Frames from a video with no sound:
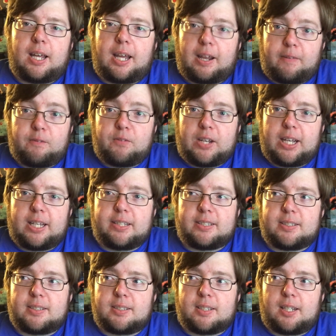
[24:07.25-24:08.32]
and
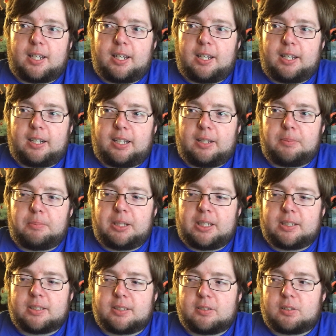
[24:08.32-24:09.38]
fans, and it
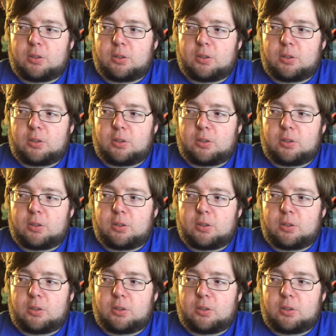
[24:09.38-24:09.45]
means